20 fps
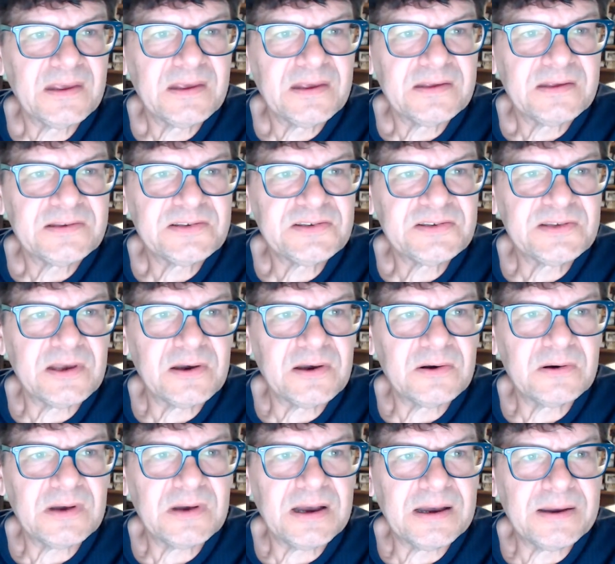
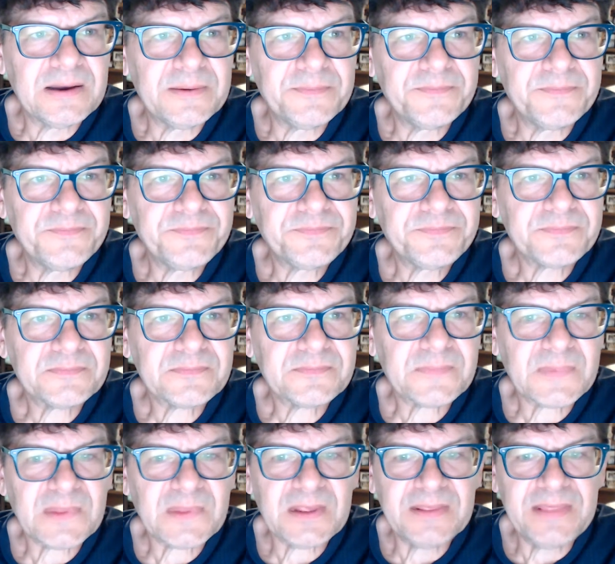So um,
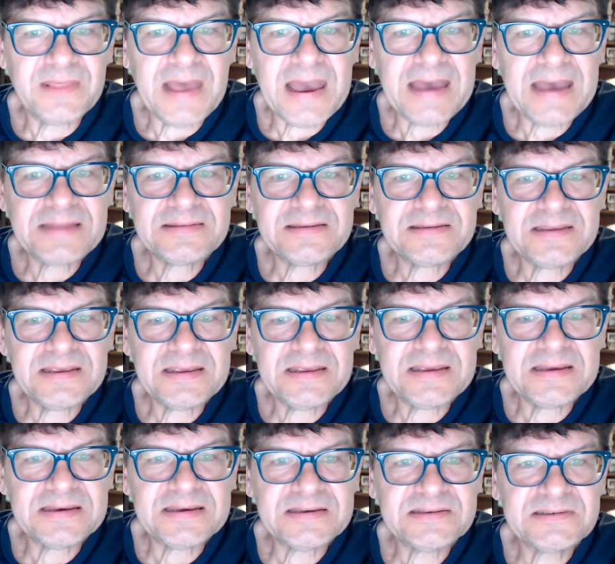that
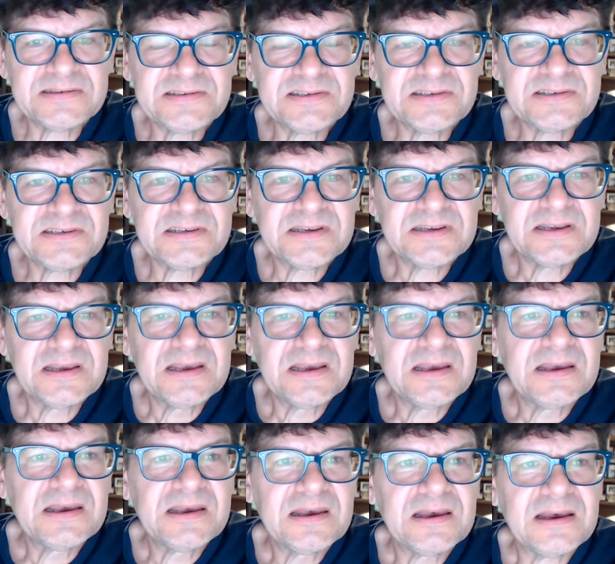is
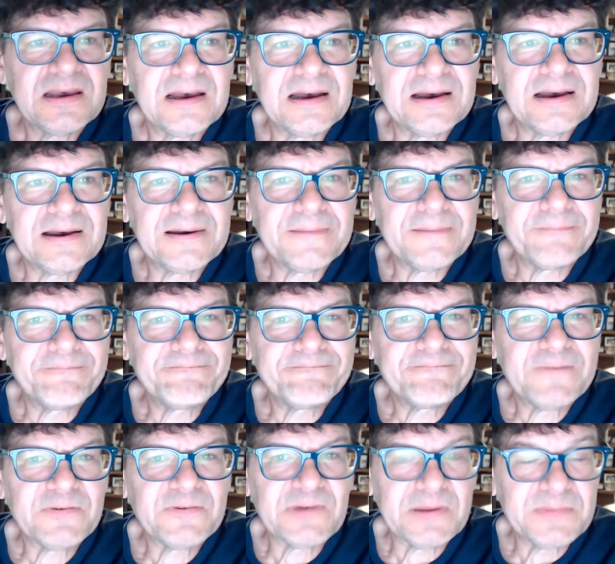um,
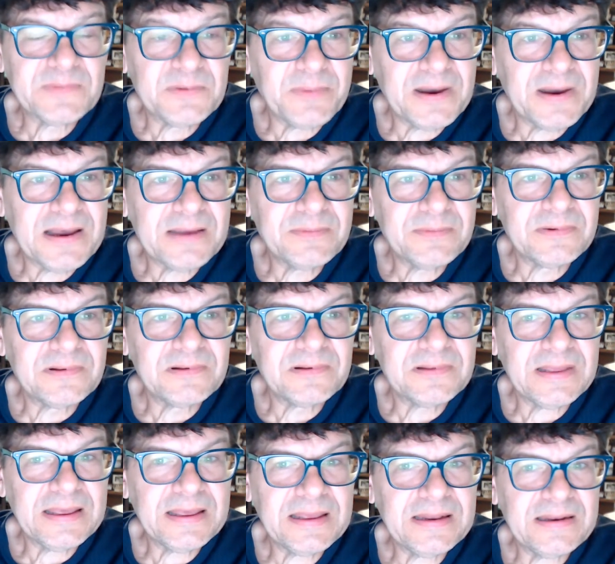from the Bible,
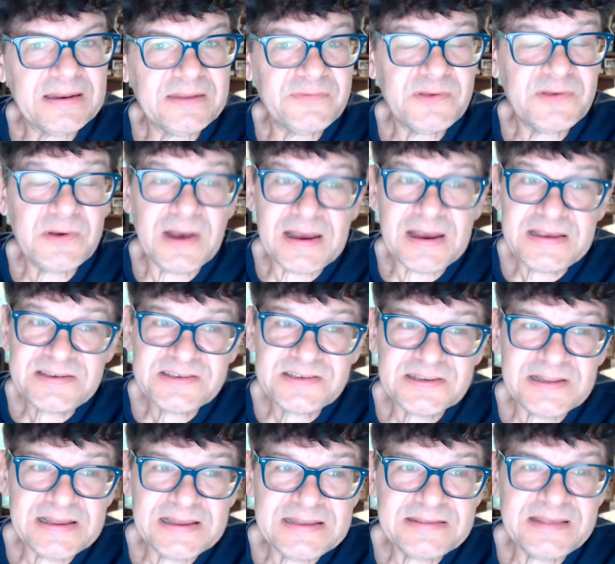and if you
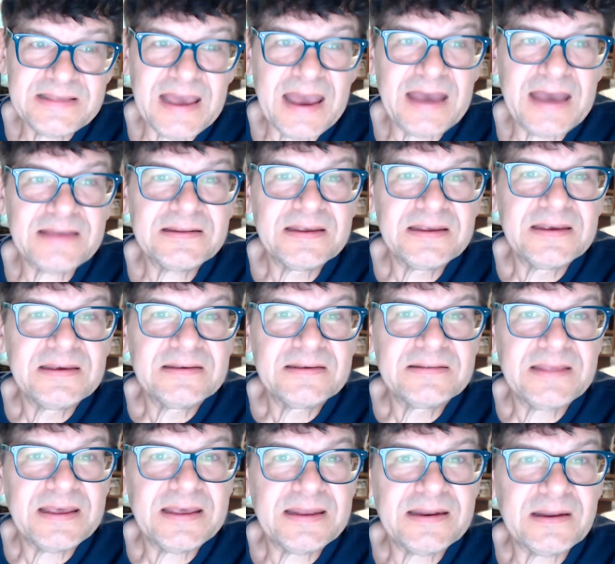isolate that,
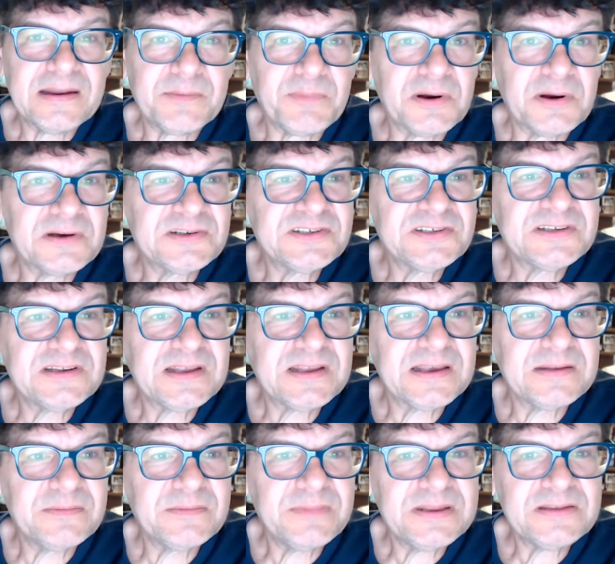then a person
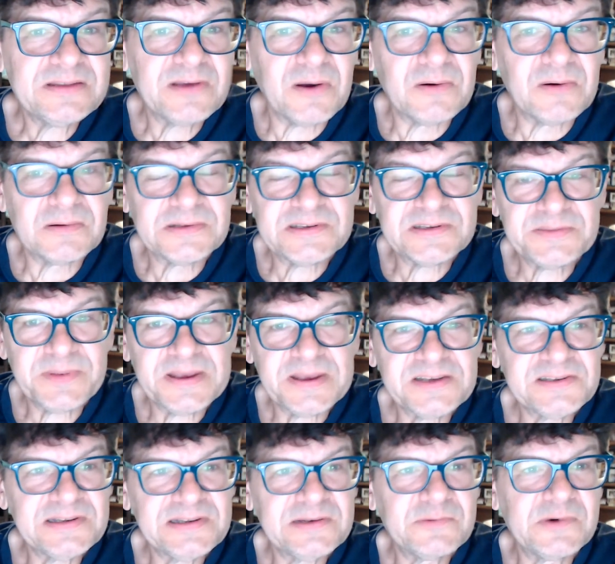can be told,
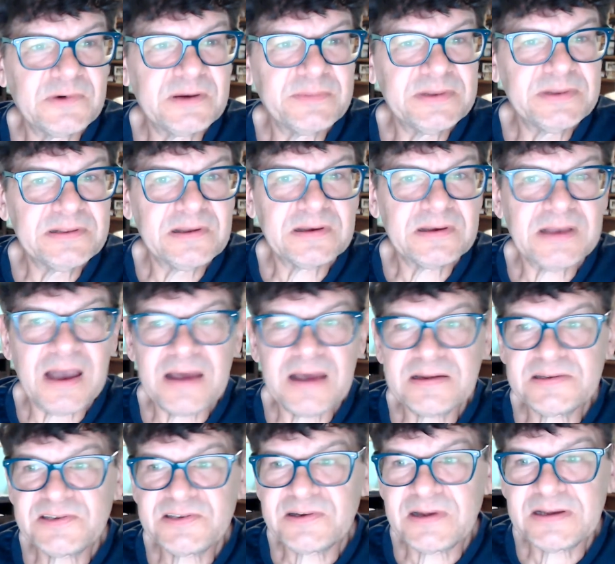especially a woman, look, God
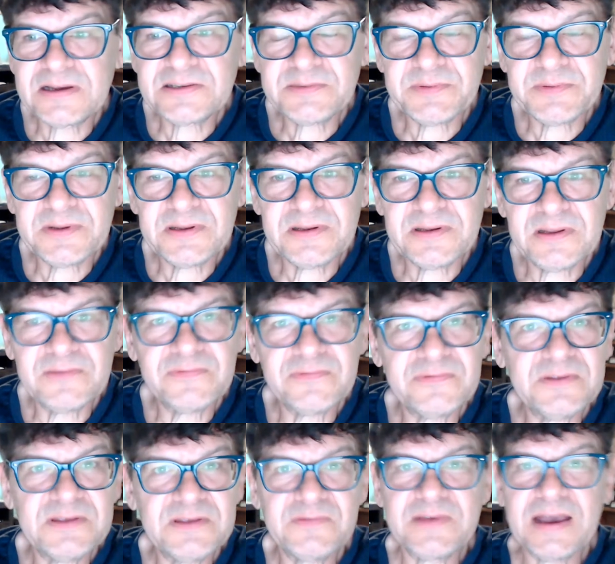is your husband. You've,
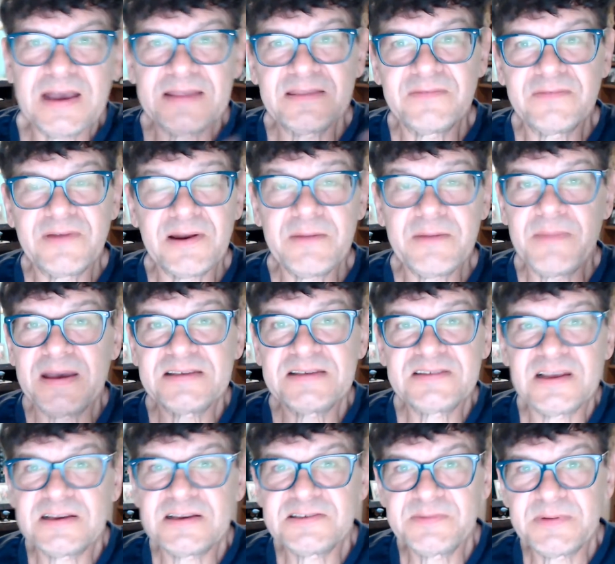you've got the very best
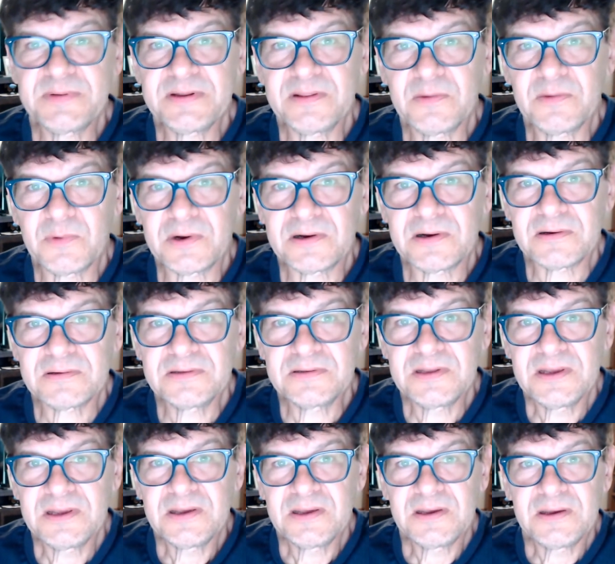husband in the world.
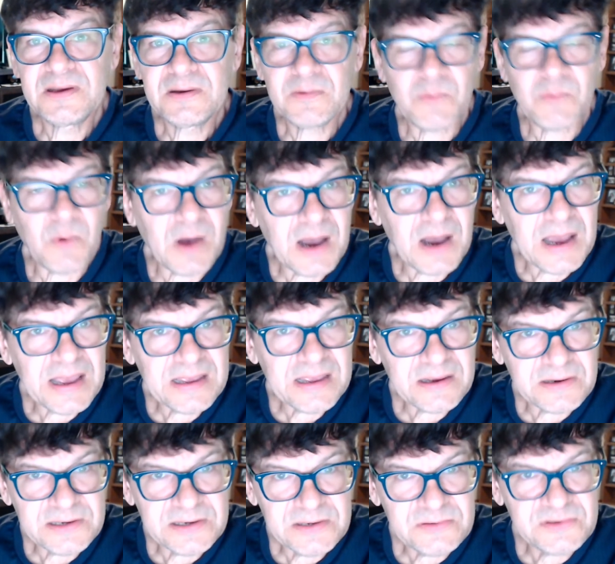Why
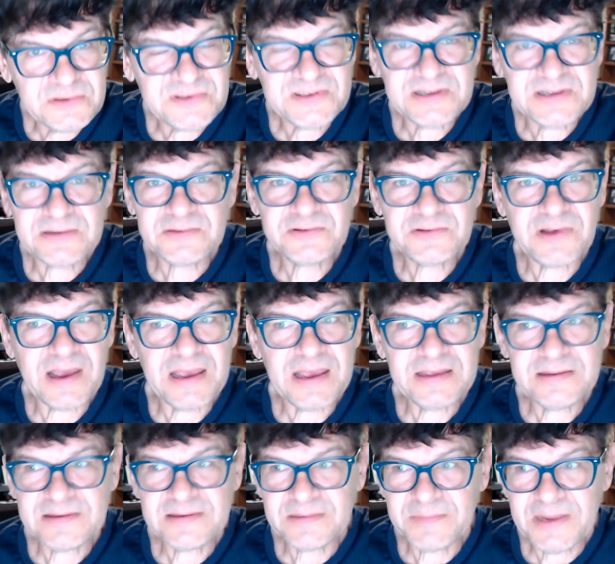are you still
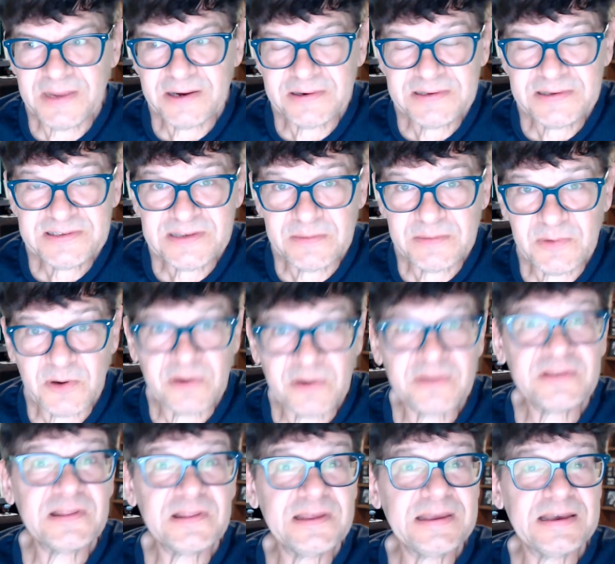trying to marry some
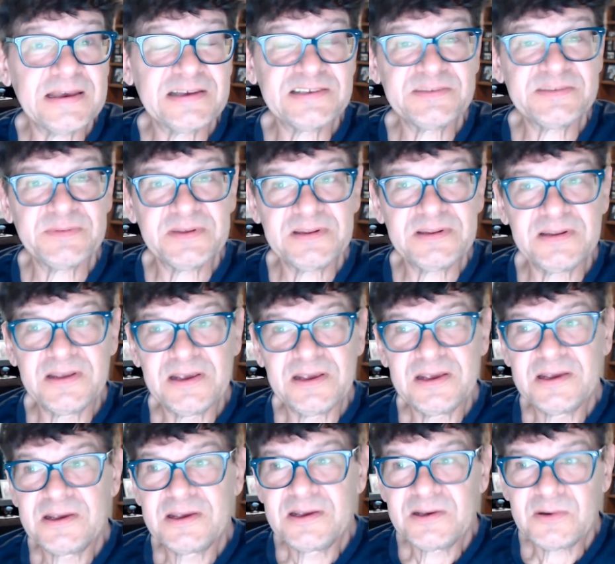earthly husband
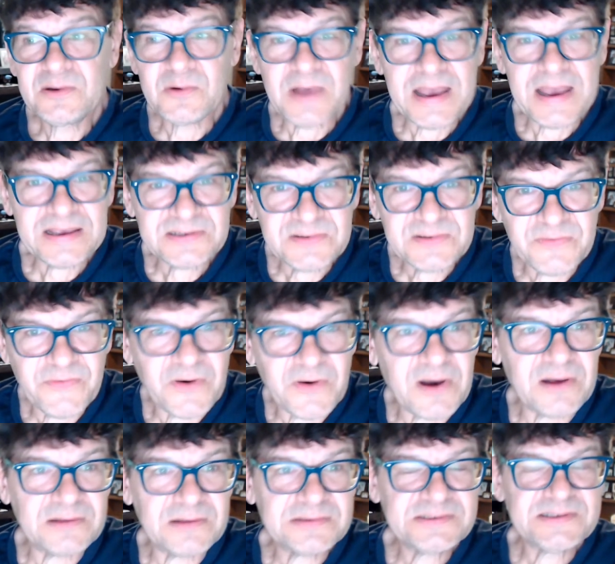who has
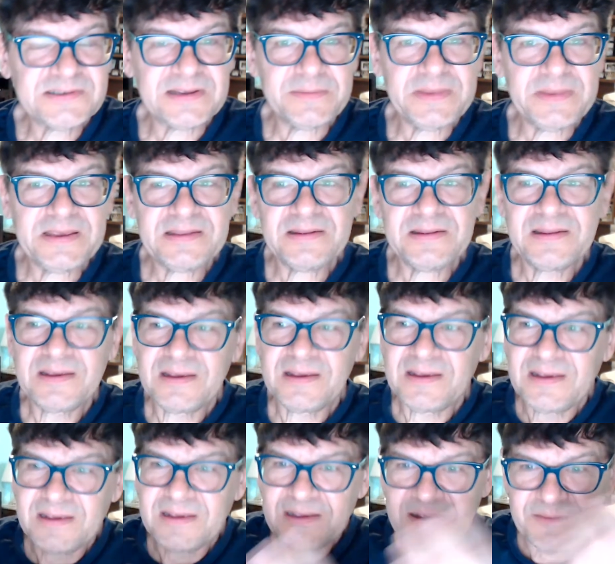faults? I mean,
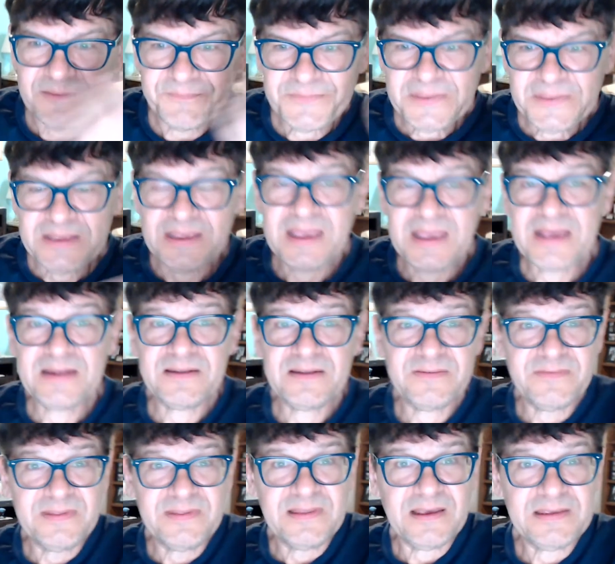again,
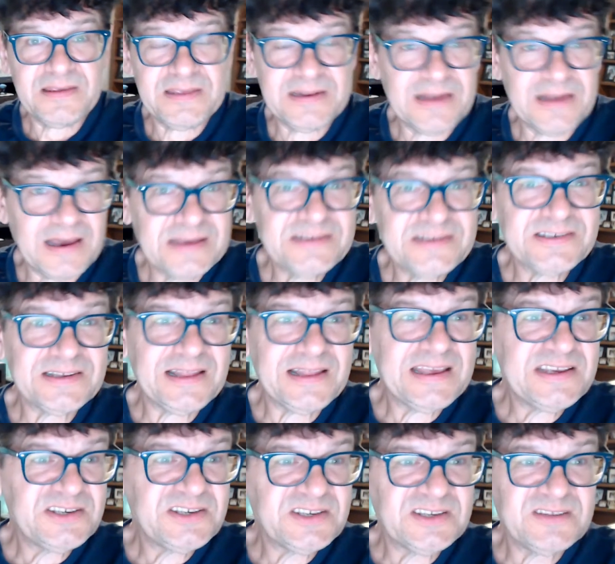in
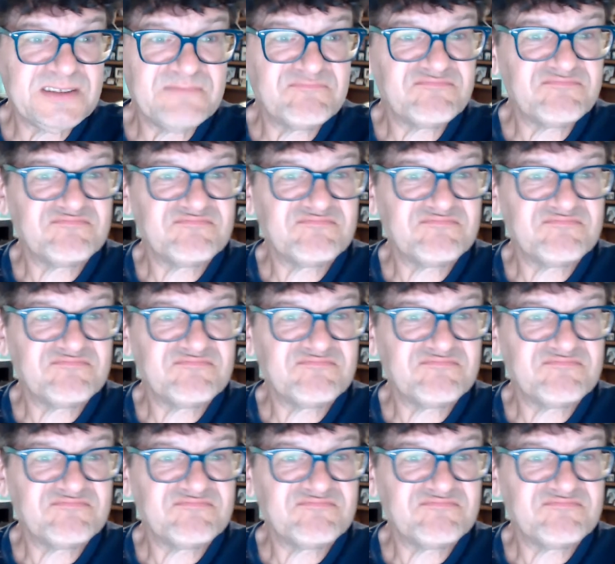isolation,